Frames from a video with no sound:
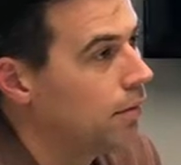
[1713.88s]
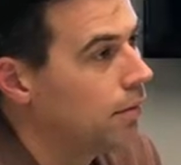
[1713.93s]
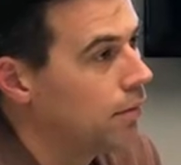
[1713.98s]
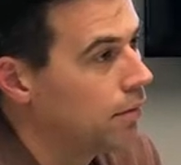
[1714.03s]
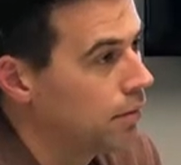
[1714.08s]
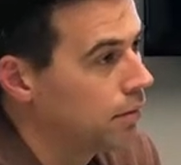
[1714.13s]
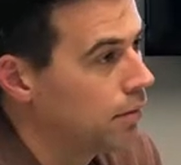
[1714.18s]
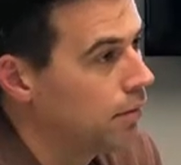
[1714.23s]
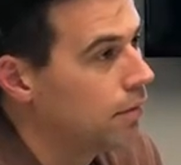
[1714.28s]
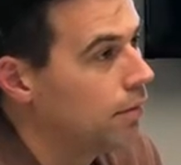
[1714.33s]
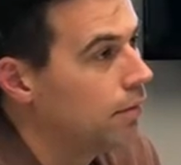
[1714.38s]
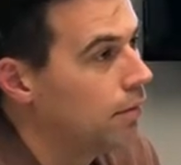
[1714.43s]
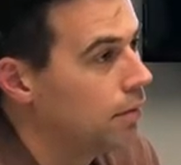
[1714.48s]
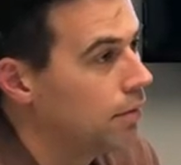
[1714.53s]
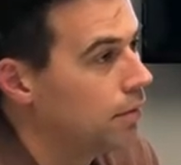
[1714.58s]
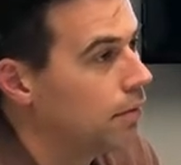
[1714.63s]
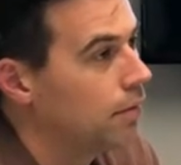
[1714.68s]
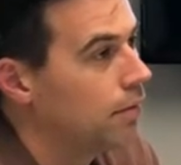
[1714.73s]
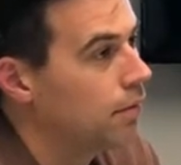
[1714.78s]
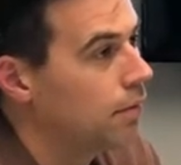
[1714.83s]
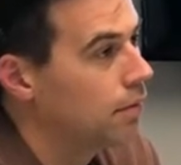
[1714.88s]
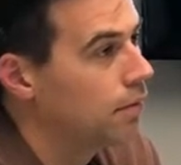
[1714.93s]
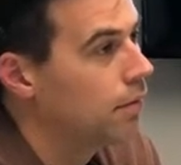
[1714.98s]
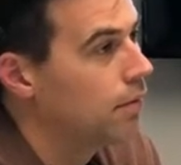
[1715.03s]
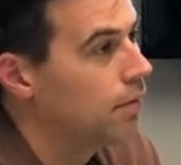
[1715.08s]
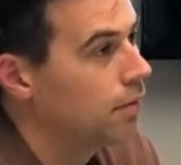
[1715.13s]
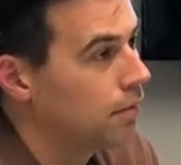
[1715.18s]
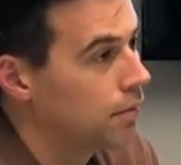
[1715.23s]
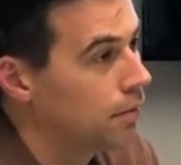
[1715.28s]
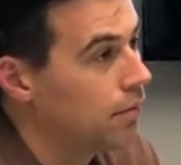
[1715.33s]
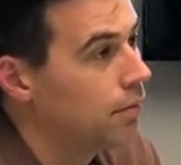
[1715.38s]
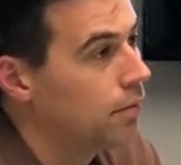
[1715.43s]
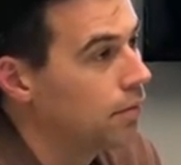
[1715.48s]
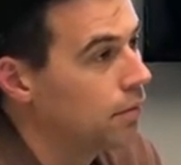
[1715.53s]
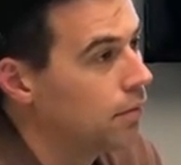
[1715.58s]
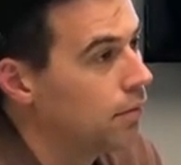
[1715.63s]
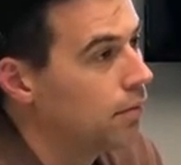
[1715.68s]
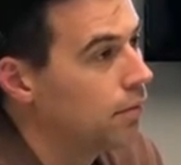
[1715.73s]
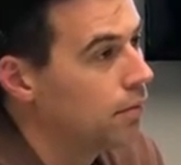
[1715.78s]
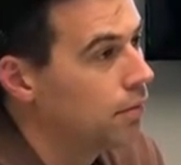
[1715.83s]

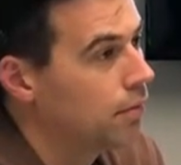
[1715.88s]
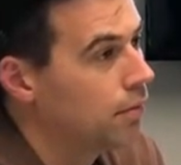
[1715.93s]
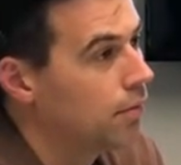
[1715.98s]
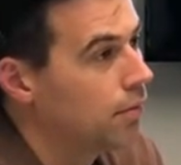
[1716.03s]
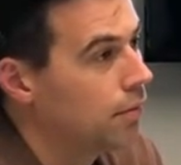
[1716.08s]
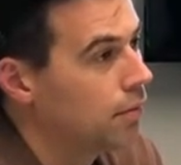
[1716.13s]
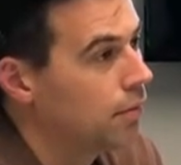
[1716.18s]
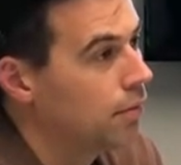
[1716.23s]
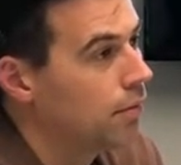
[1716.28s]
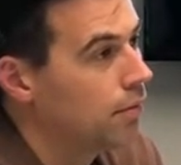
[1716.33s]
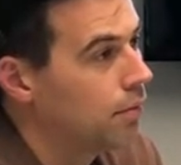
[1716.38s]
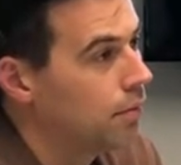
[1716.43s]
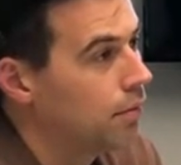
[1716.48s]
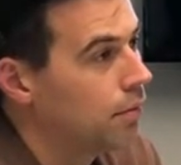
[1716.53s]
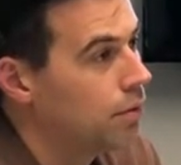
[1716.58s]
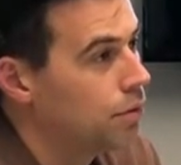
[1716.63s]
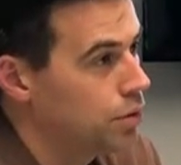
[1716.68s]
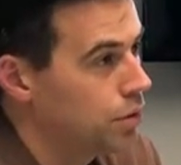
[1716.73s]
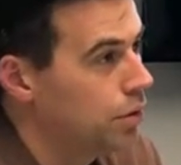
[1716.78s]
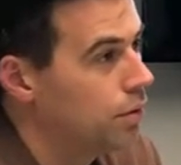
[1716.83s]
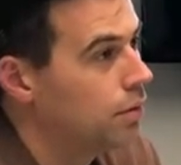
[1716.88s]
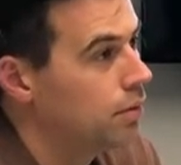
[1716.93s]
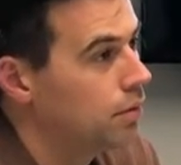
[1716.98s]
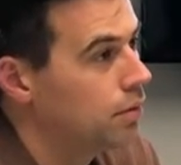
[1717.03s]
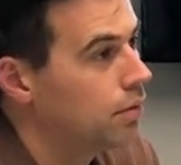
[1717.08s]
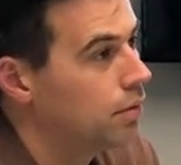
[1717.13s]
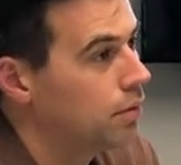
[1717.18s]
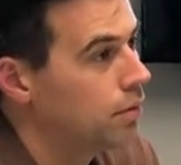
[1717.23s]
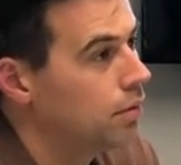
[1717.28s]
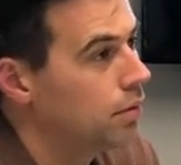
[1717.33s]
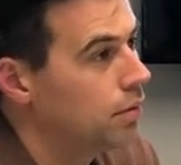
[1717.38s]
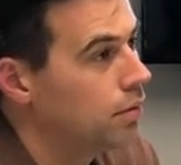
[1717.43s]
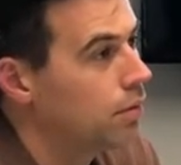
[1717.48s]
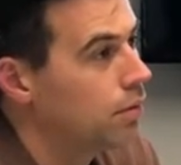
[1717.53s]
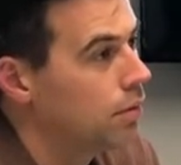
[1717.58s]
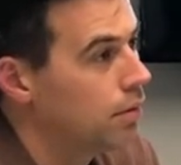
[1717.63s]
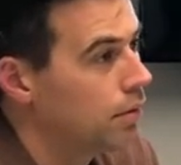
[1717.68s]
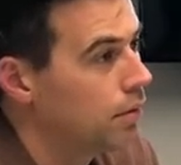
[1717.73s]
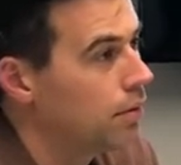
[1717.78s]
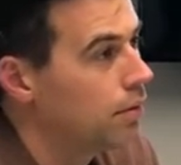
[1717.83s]

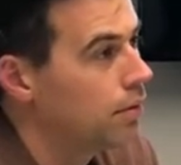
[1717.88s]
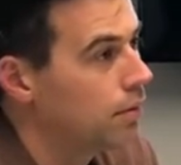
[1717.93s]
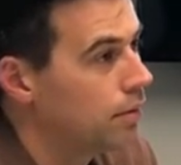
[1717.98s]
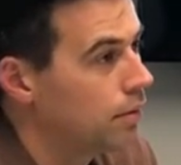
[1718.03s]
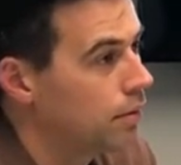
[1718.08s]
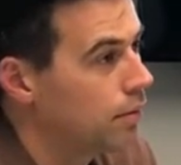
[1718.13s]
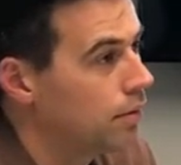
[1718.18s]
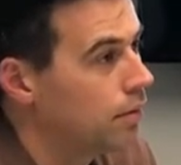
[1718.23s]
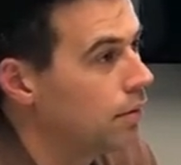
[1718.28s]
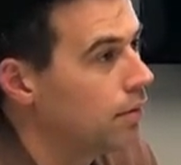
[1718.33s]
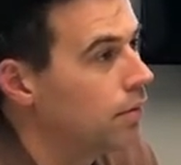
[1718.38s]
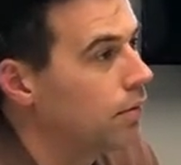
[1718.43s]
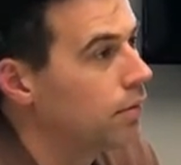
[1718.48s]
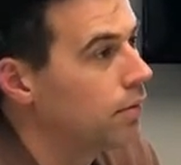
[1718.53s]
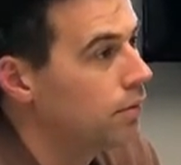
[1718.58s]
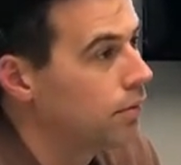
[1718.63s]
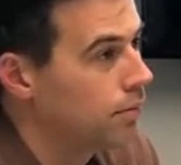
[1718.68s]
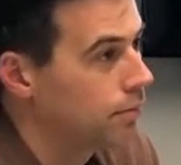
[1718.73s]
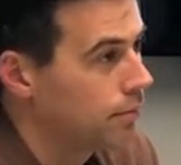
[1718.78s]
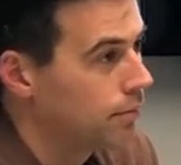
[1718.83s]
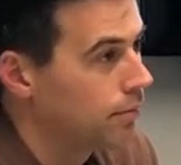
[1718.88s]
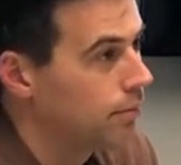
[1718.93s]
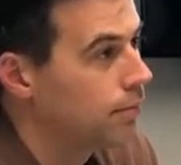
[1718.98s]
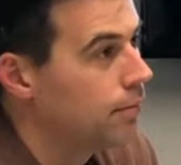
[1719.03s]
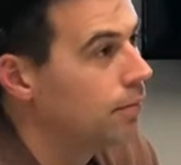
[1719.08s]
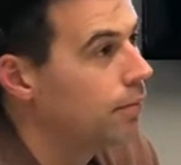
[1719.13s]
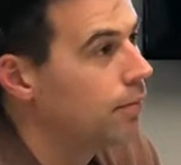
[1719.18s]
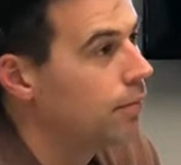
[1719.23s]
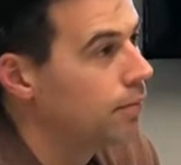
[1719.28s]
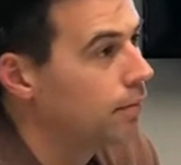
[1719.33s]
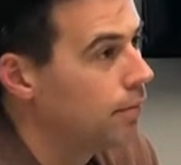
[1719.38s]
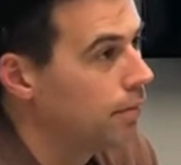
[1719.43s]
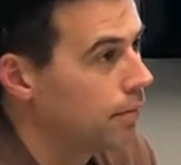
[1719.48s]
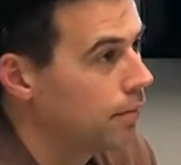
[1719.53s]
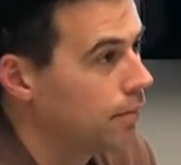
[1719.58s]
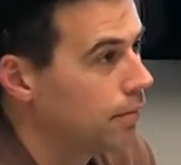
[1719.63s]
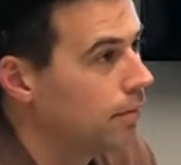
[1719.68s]
(silent)